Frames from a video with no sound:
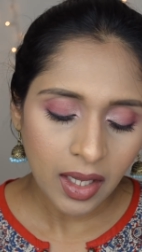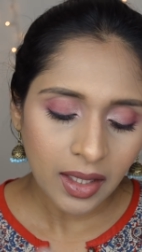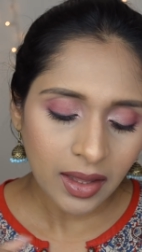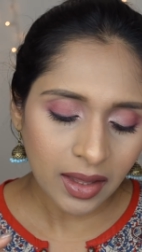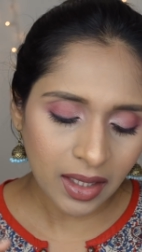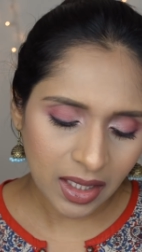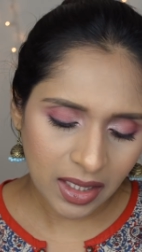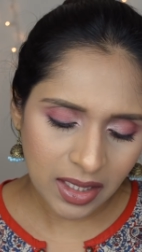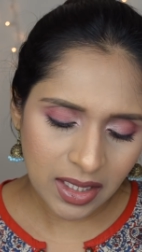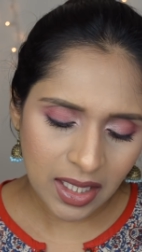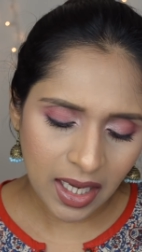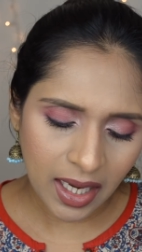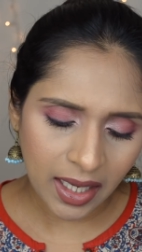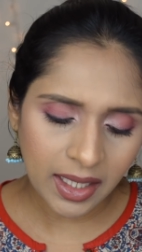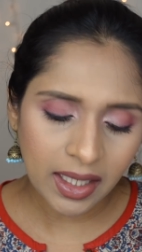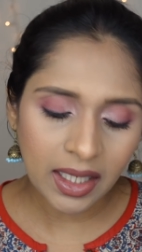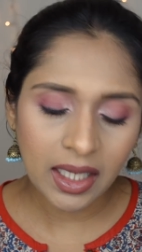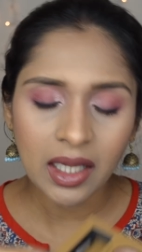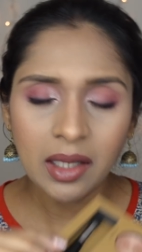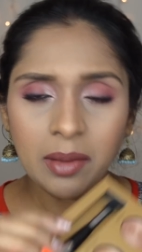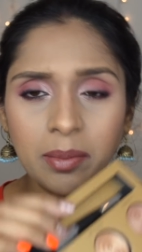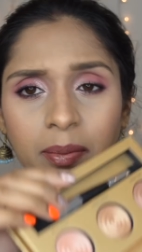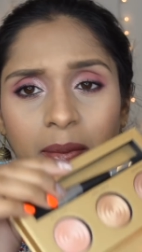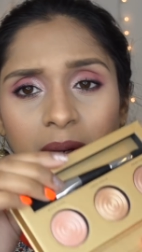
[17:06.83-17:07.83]
They're
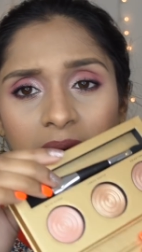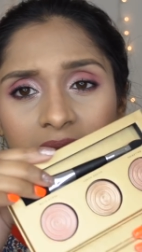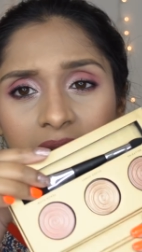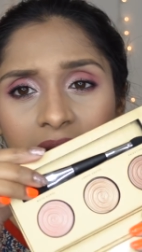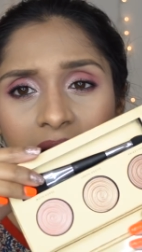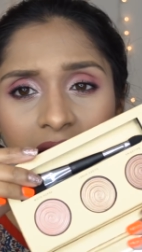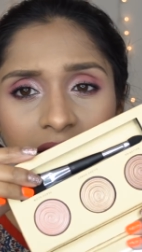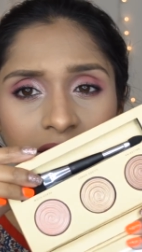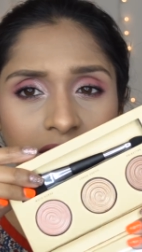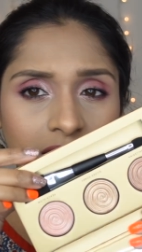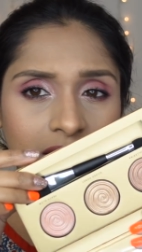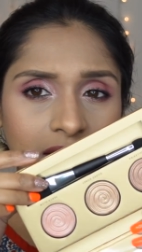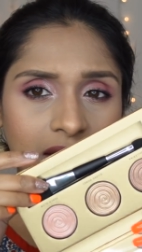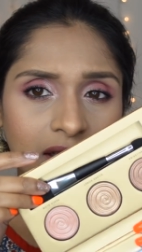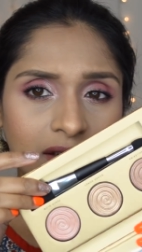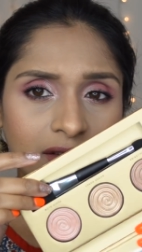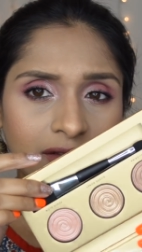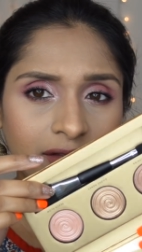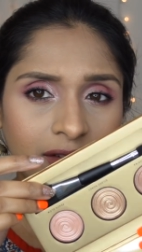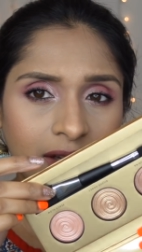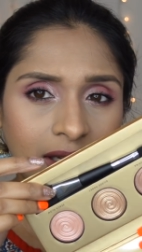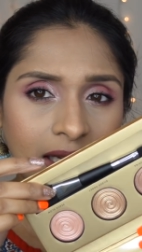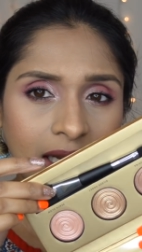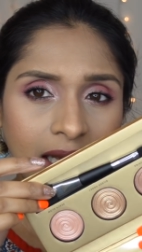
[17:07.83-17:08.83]
tiny, but I still
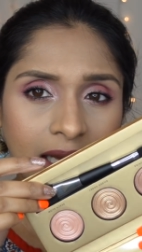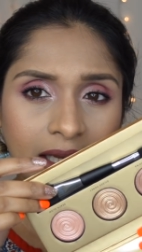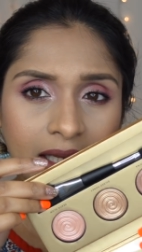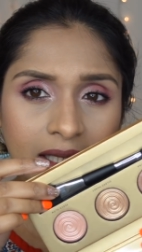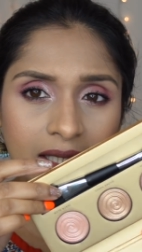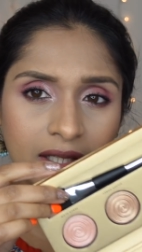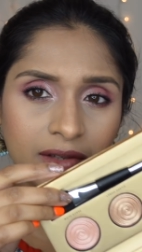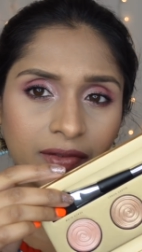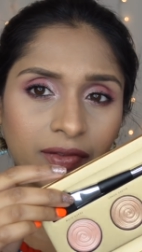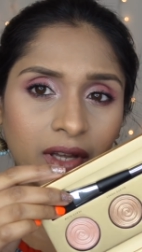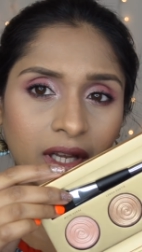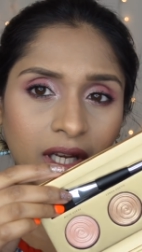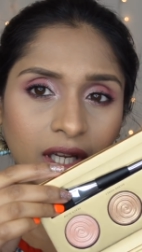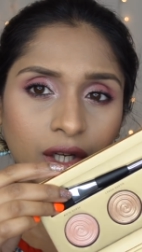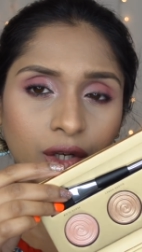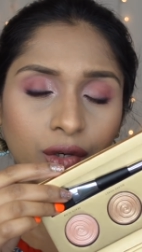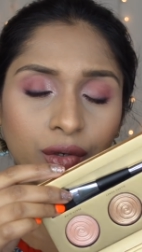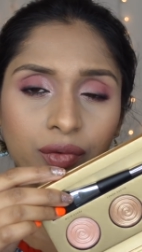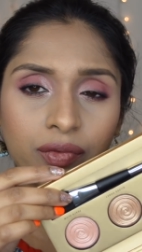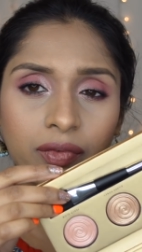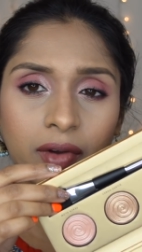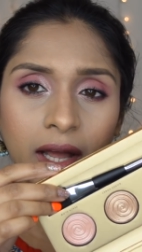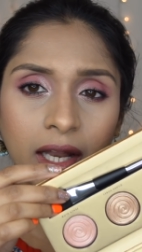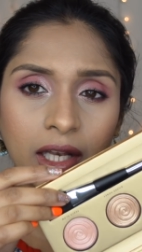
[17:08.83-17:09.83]
feel like it's a very
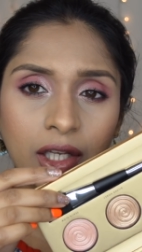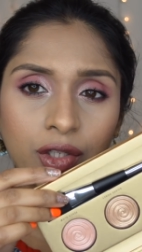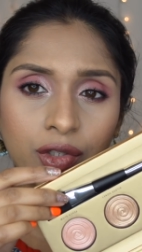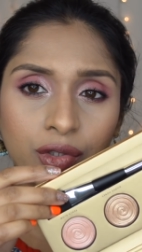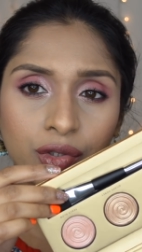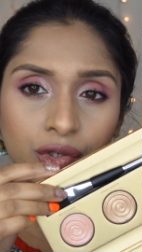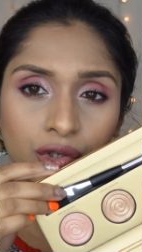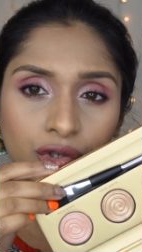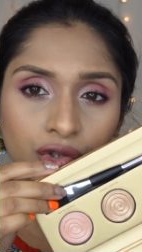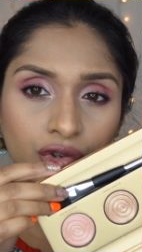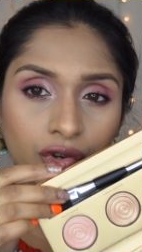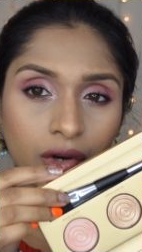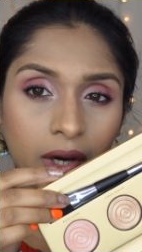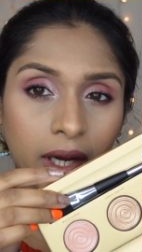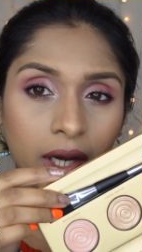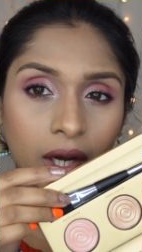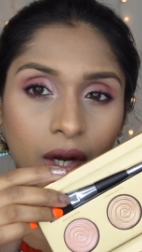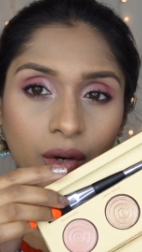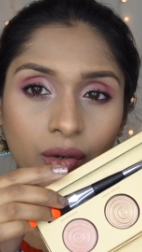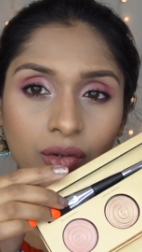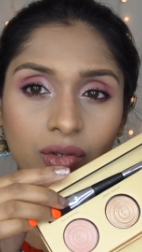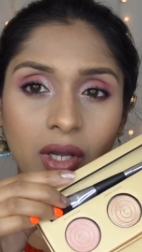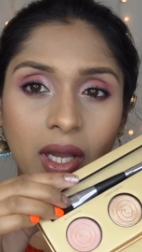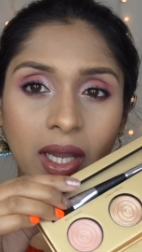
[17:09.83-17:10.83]
good value to try
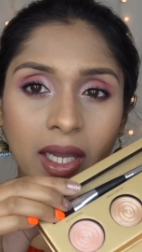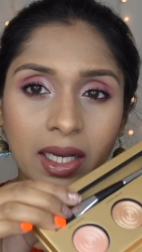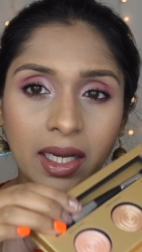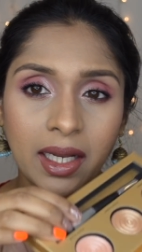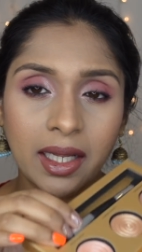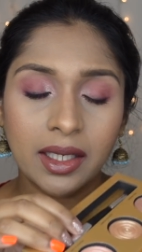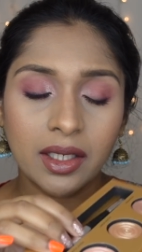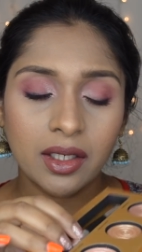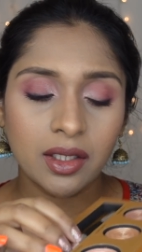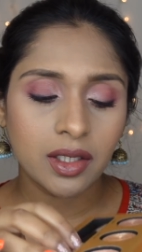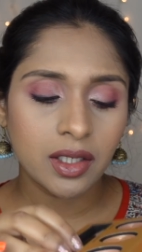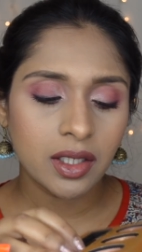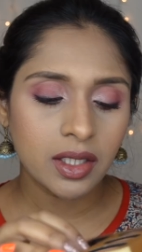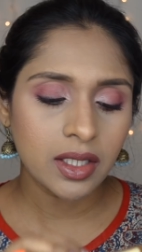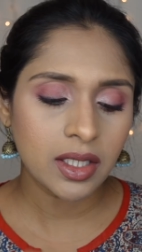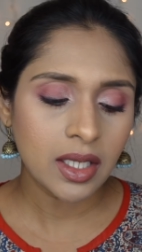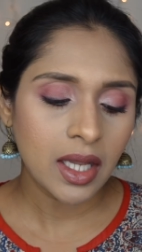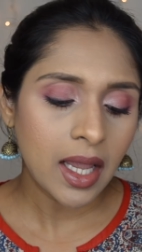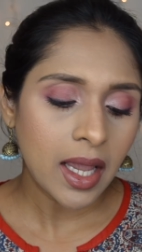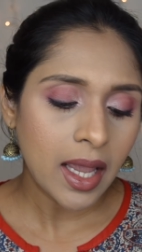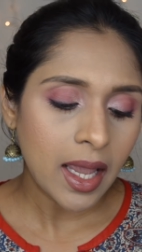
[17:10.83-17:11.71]
out highlighters,